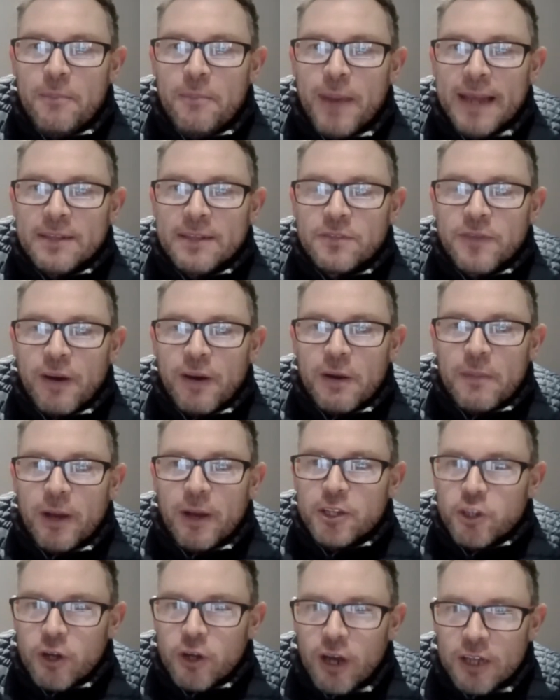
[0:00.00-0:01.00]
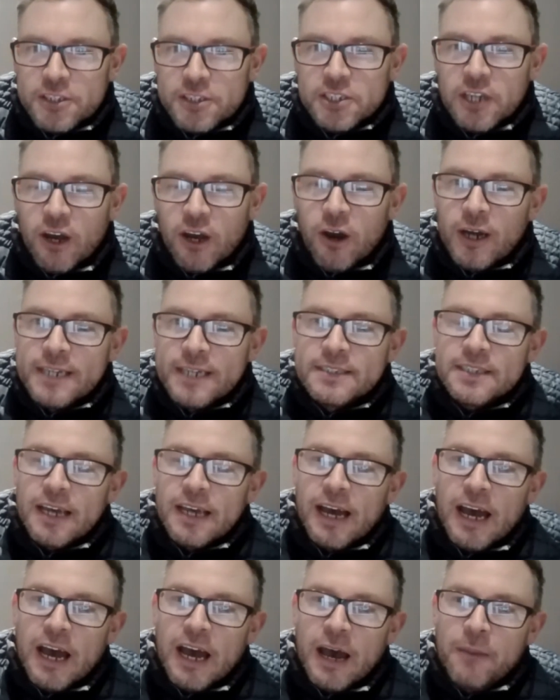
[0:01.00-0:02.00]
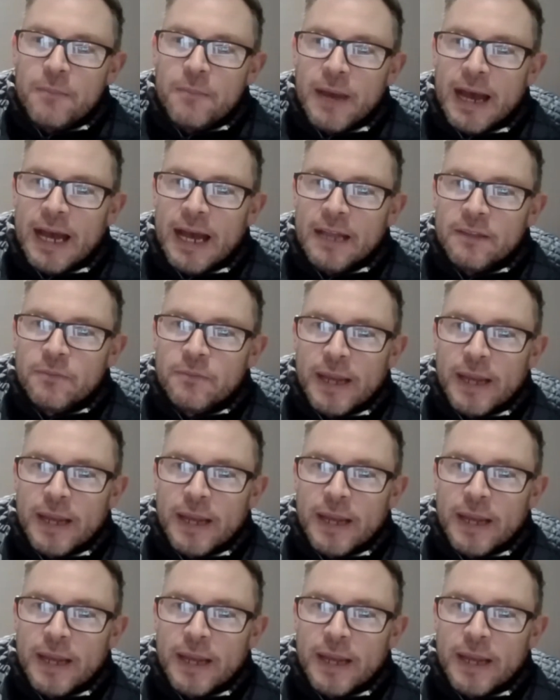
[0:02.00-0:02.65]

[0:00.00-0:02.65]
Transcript: Ben's very much on our side, and